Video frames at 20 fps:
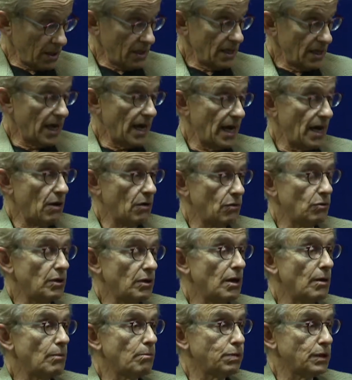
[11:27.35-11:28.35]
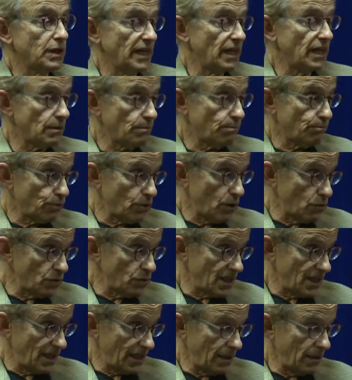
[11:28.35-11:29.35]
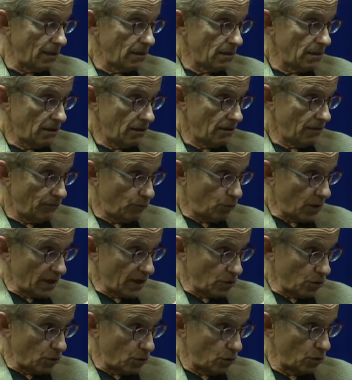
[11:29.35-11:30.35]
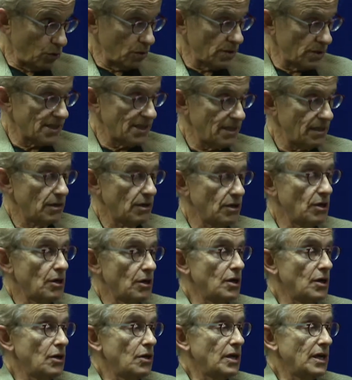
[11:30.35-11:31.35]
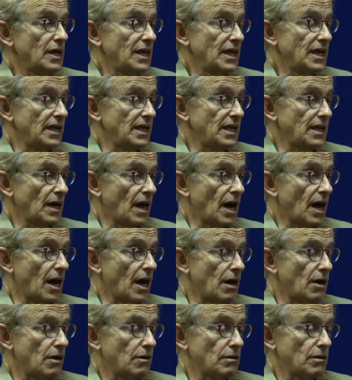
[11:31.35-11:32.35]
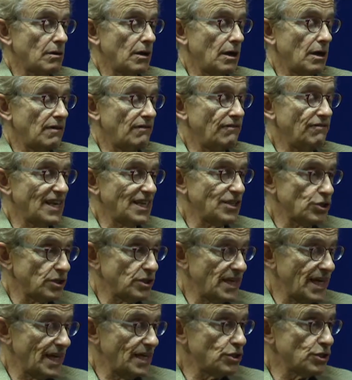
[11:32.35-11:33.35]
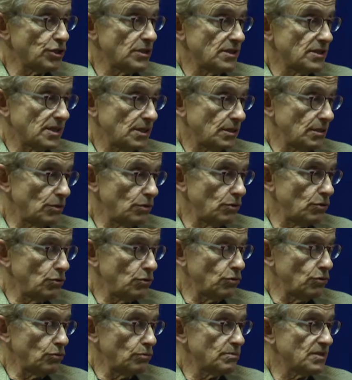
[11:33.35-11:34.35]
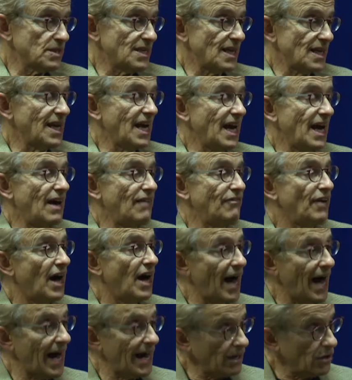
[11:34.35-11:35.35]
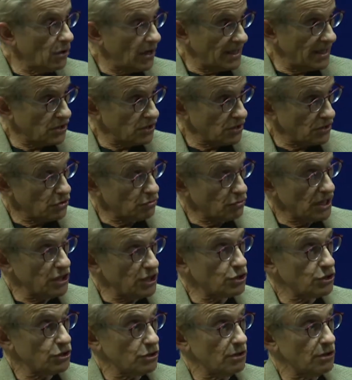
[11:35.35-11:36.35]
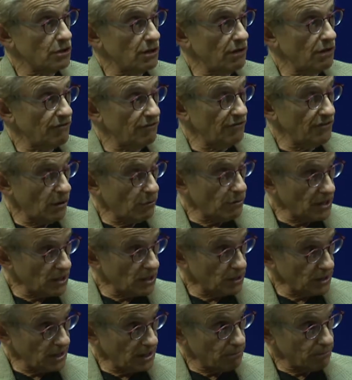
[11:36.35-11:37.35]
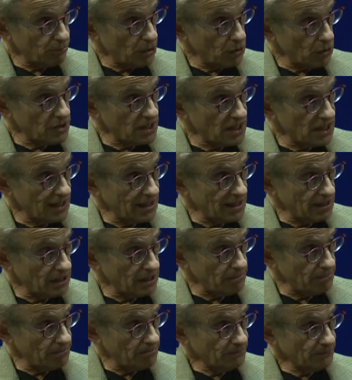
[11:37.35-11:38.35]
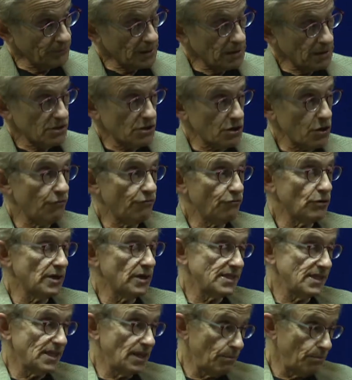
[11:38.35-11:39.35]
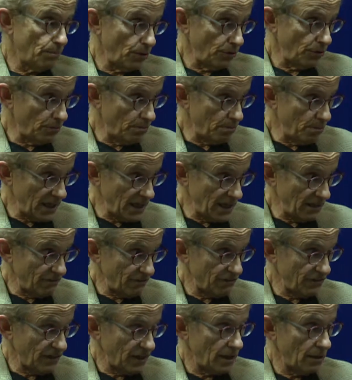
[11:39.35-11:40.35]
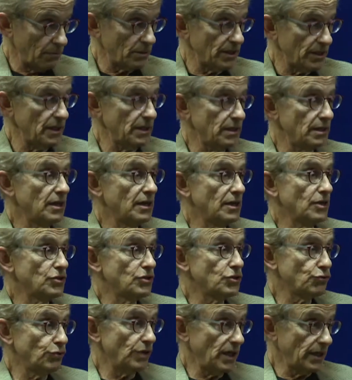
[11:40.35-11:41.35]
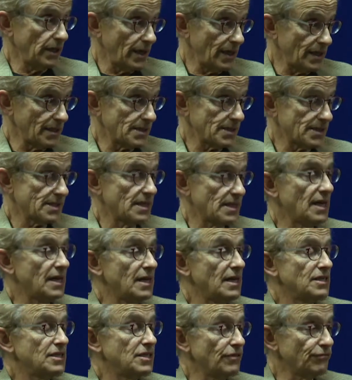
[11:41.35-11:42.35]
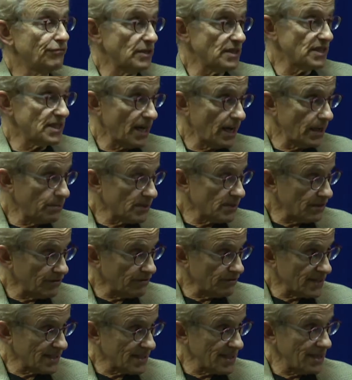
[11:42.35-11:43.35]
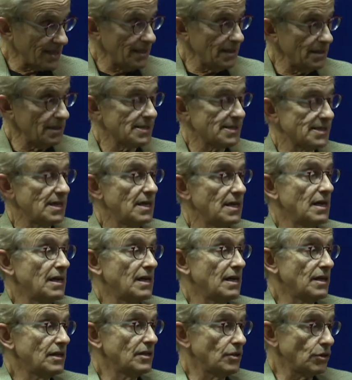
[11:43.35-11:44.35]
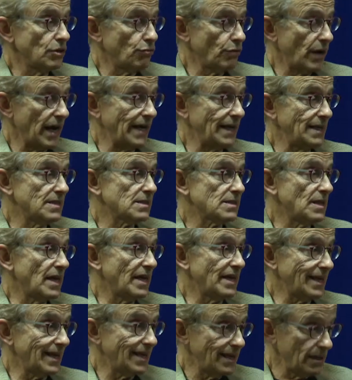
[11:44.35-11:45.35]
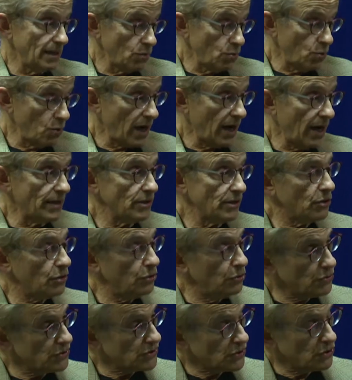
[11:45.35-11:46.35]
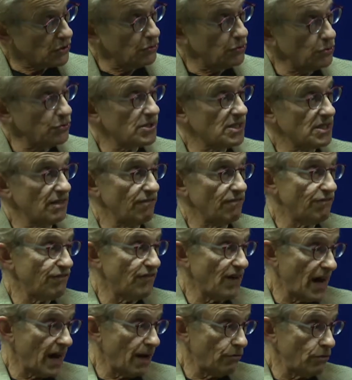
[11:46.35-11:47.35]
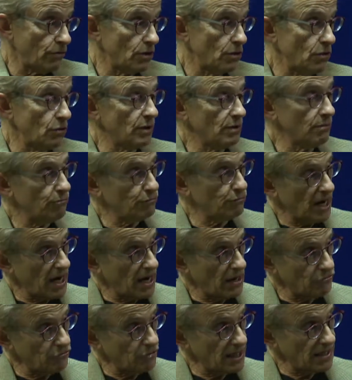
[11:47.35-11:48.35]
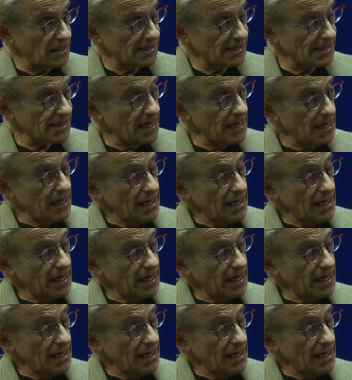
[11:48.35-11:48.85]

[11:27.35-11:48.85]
Now, plant protein, if one Googles it, are vegetations and legumes that have a high concentration of very clean protein in them. So, for example, the bean family, tree nuts, different types of seeds, the grains like quinoa and couscous and farro and brown rice.